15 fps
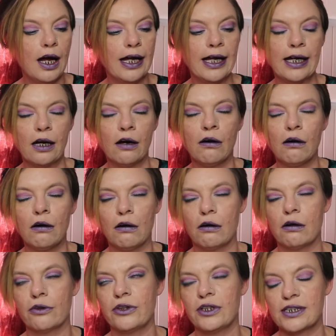
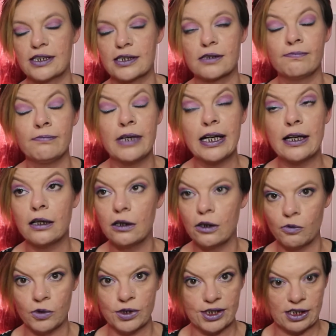the smell
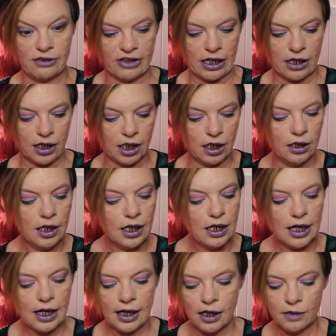was divine,
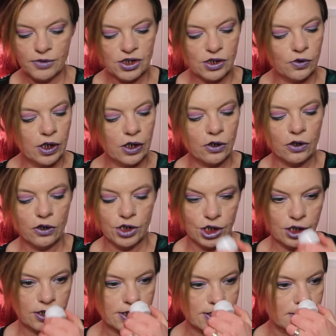absolutely
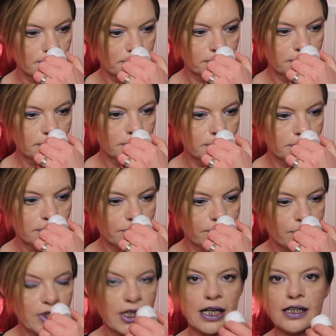gorgeous.
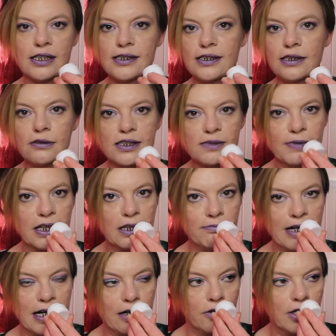I can still smell it
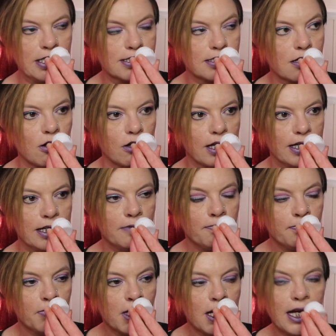now. It's got,
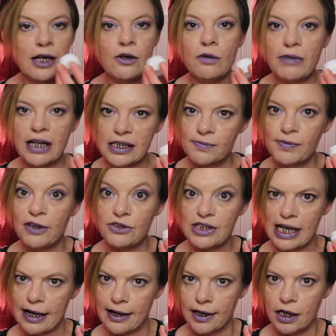it reminds me of
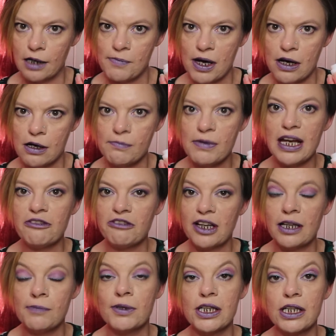Tiger Balm. If
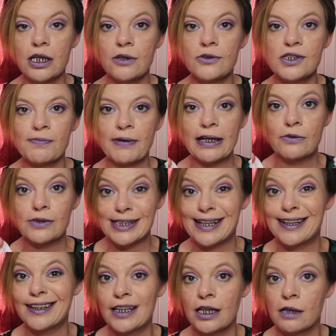anybody knows about
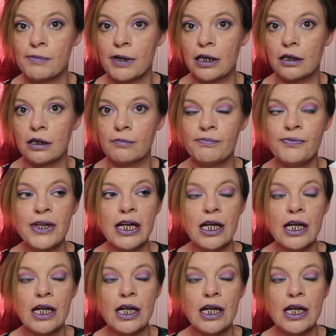Tiger Balm,